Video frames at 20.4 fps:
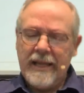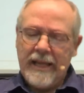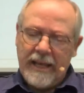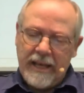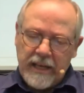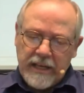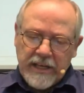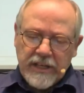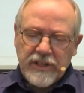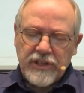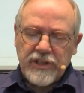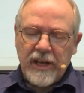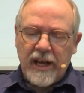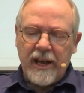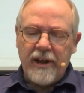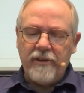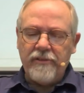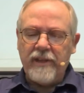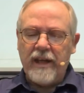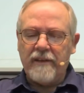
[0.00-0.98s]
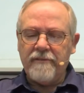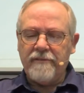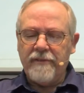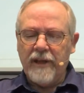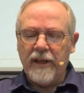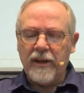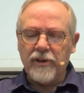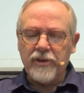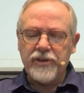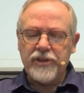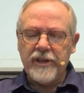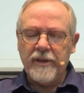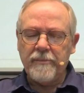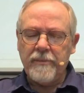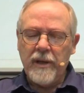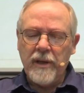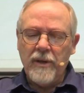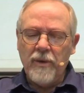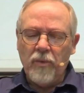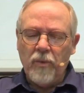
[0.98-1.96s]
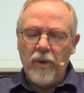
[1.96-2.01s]
And he desired that
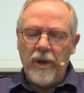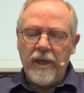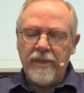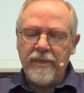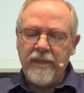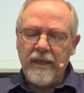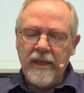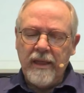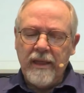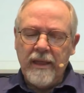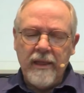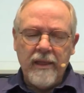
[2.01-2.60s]
fellowship with